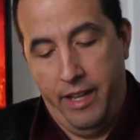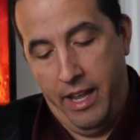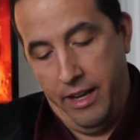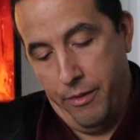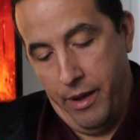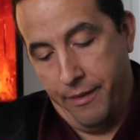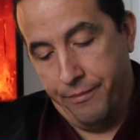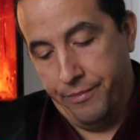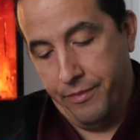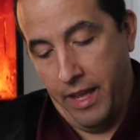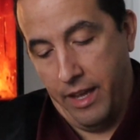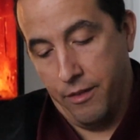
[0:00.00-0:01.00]
Anyway,
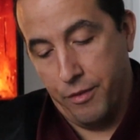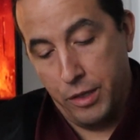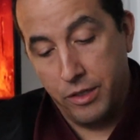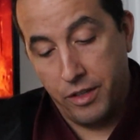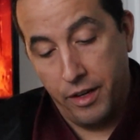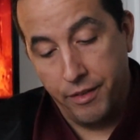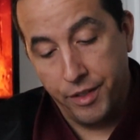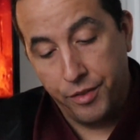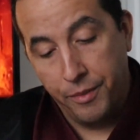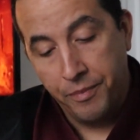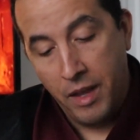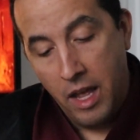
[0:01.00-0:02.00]
thank you for your
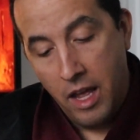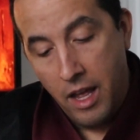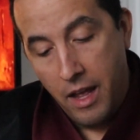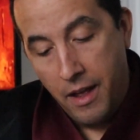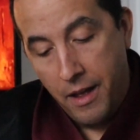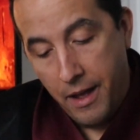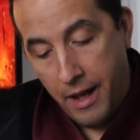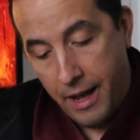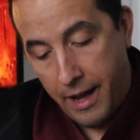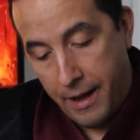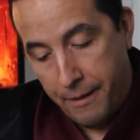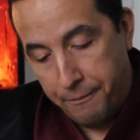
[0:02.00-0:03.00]
service.
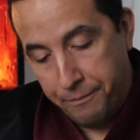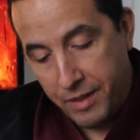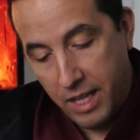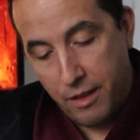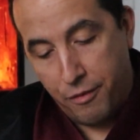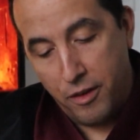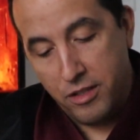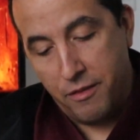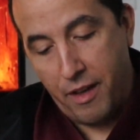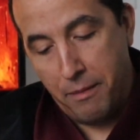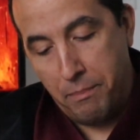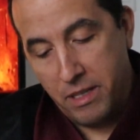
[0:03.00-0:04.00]
In the first
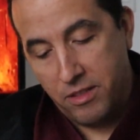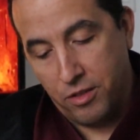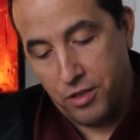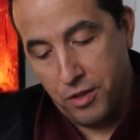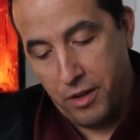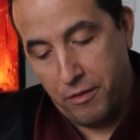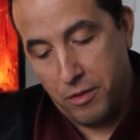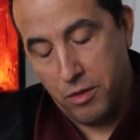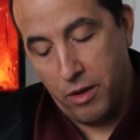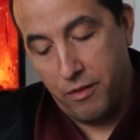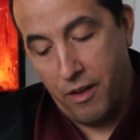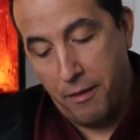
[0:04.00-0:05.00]
event, pistol shooting from
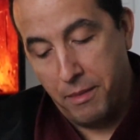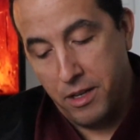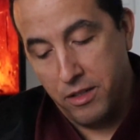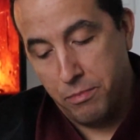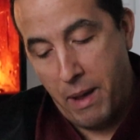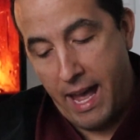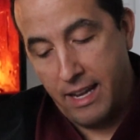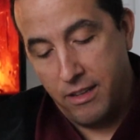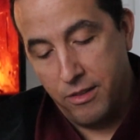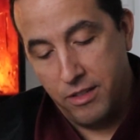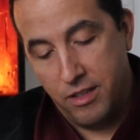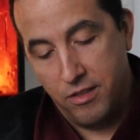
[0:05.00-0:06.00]
25 meters,
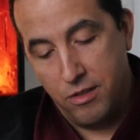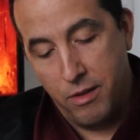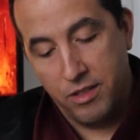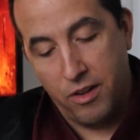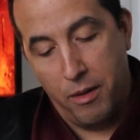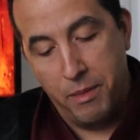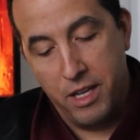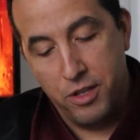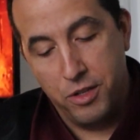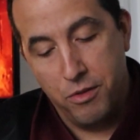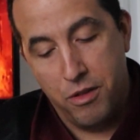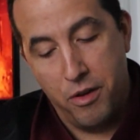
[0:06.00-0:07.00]
Patton used his U.S. Army
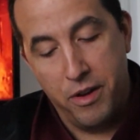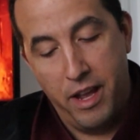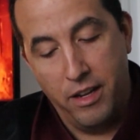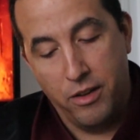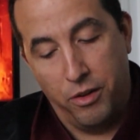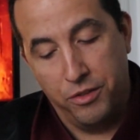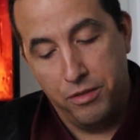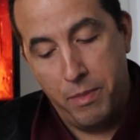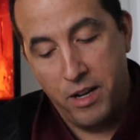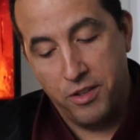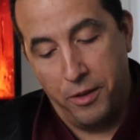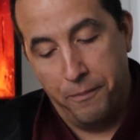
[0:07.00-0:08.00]
issue 38 Colt
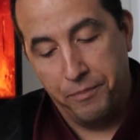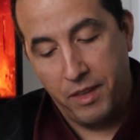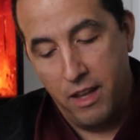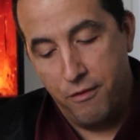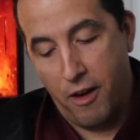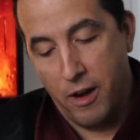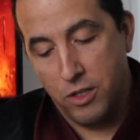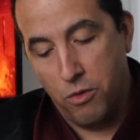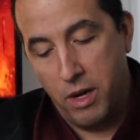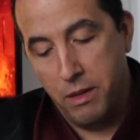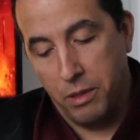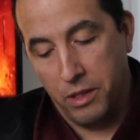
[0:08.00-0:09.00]
Special. He fired
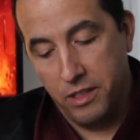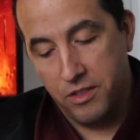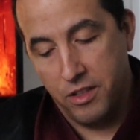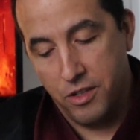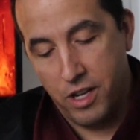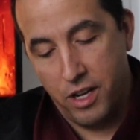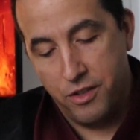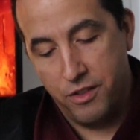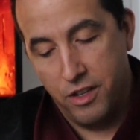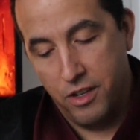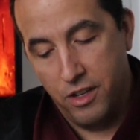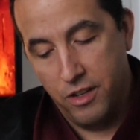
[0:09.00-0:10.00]
20 bullets. The
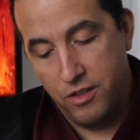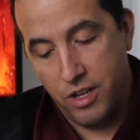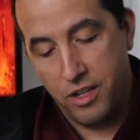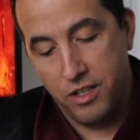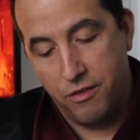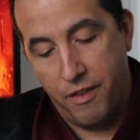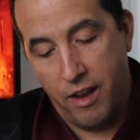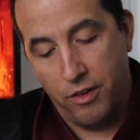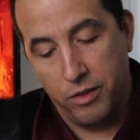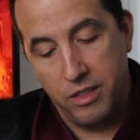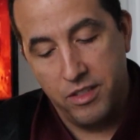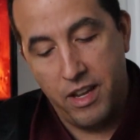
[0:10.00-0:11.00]
judges
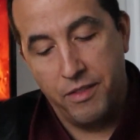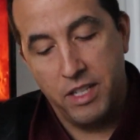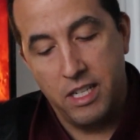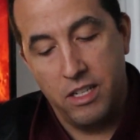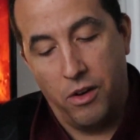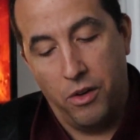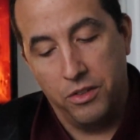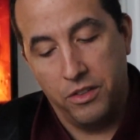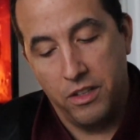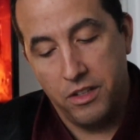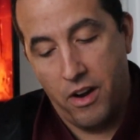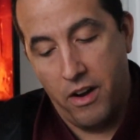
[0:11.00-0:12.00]
found only 17 holes
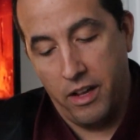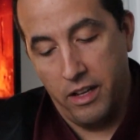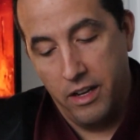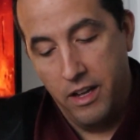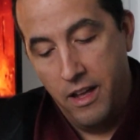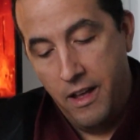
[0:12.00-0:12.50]
in the target.